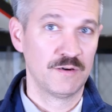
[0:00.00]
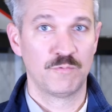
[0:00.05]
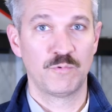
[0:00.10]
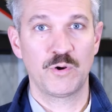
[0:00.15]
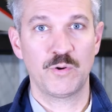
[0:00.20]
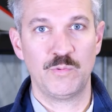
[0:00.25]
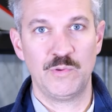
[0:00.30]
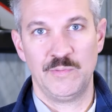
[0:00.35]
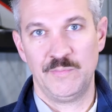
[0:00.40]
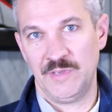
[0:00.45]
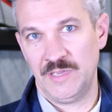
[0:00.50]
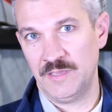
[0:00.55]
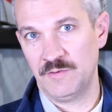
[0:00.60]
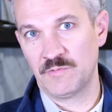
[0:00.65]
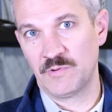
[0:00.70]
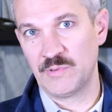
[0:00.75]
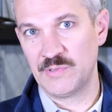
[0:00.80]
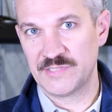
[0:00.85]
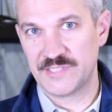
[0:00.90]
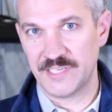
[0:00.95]
What do we
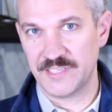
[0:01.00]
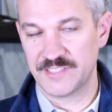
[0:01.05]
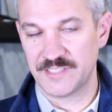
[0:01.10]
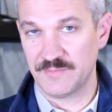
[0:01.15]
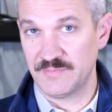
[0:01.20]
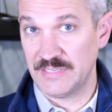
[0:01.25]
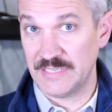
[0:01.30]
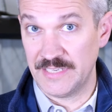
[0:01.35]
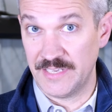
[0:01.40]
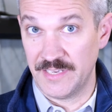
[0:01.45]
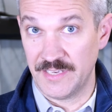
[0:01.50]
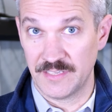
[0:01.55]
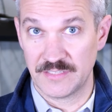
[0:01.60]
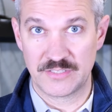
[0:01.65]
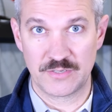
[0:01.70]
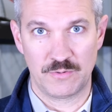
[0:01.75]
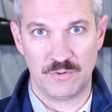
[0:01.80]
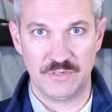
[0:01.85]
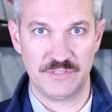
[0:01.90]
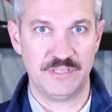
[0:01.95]
mean when we say something
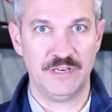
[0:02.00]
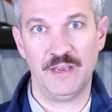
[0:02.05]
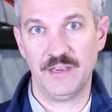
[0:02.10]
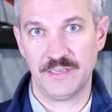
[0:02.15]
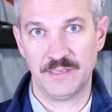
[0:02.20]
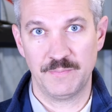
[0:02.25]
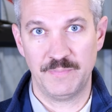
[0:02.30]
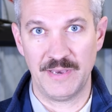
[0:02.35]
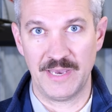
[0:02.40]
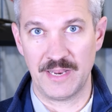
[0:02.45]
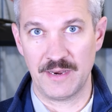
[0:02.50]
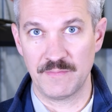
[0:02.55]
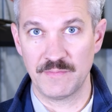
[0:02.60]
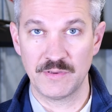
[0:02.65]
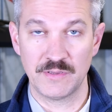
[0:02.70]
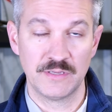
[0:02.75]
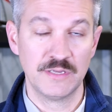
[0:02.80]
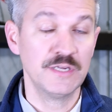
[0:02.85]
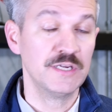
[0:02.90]
is or is not compatible?